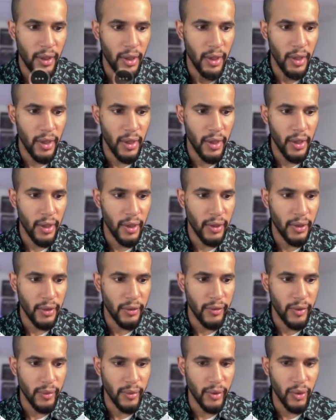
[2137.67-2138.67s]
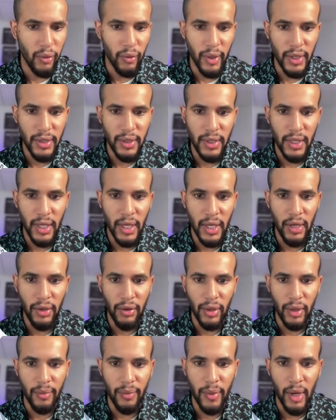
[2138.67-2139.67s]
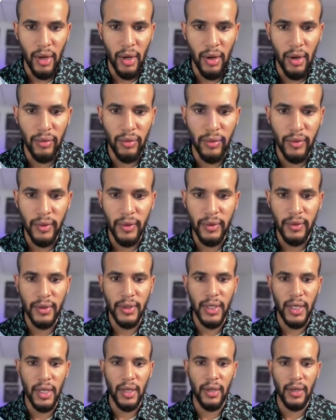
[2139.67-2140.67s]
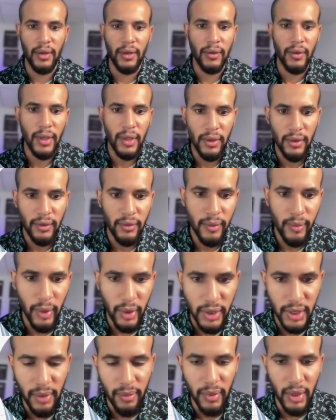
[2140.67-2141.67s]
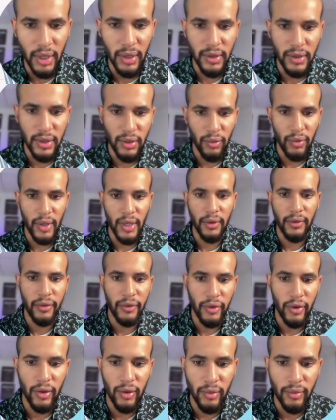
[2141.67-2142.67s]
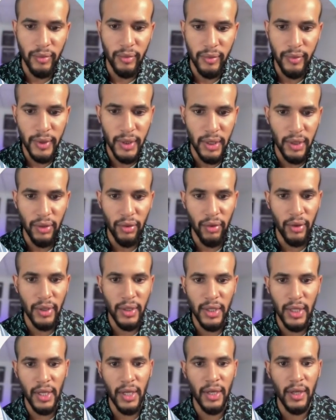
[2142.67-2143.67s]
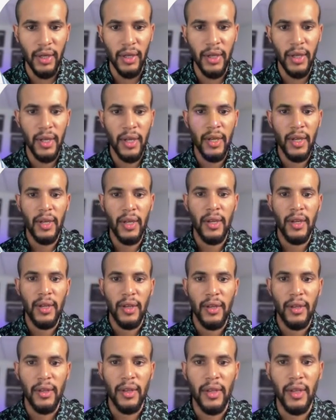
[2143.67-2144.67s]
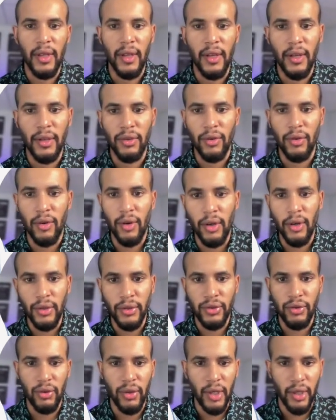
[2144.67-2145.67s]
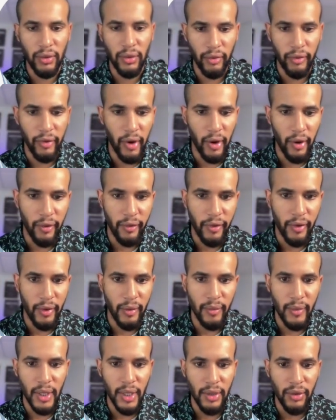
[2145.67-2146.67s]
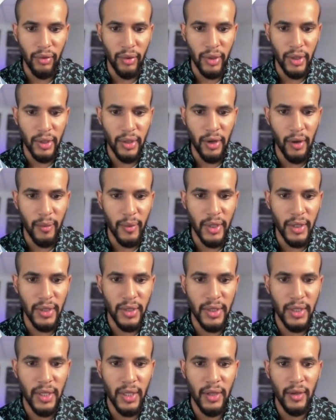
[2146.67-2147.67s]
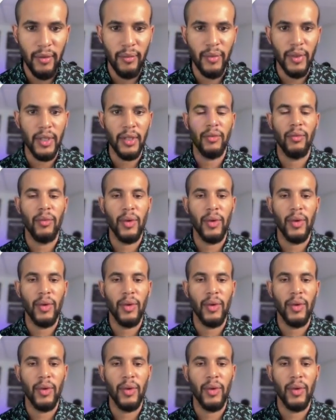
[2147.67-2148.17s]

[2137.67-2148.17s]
And from the west end, you're about 10 minutes away from the north end. And you're also not too far from North Dartmouth. But